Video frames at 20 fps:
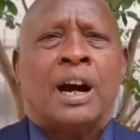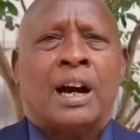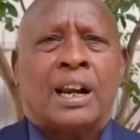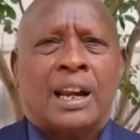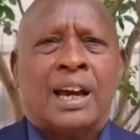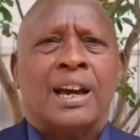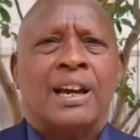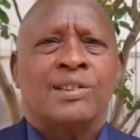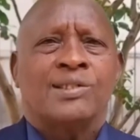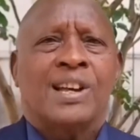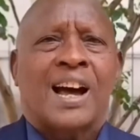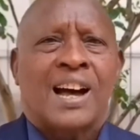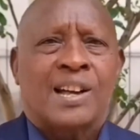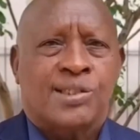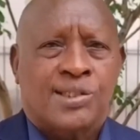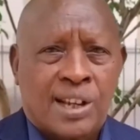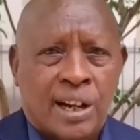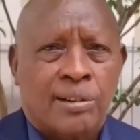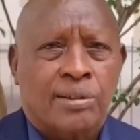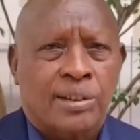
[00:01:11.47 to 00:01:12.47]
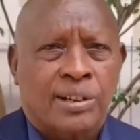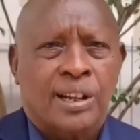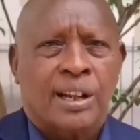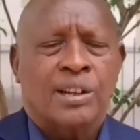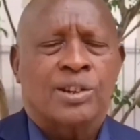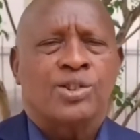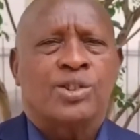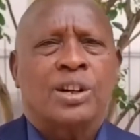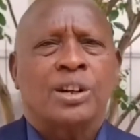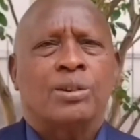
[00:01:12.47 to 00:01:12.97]
Alliance as
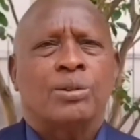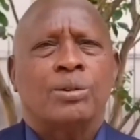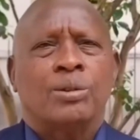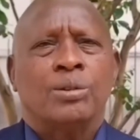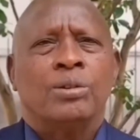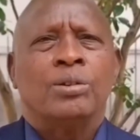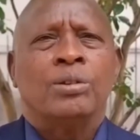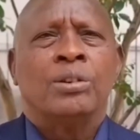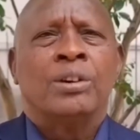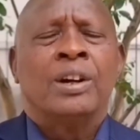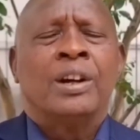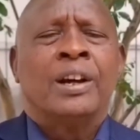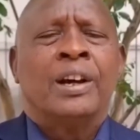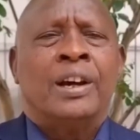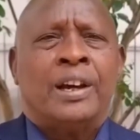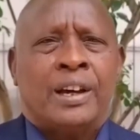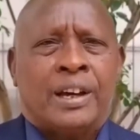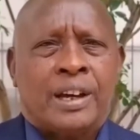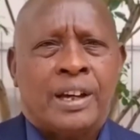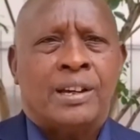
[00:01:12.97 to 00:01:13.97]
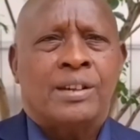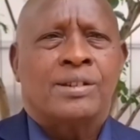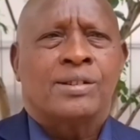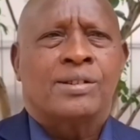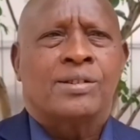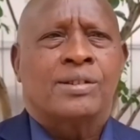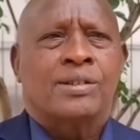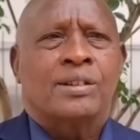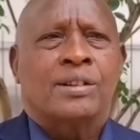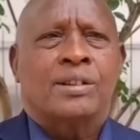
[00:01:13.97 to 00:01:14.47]
Secretary General
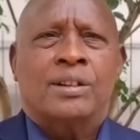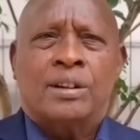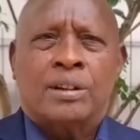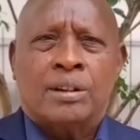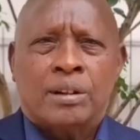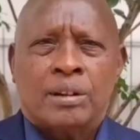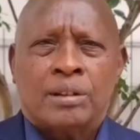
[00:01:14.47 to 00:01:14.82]
is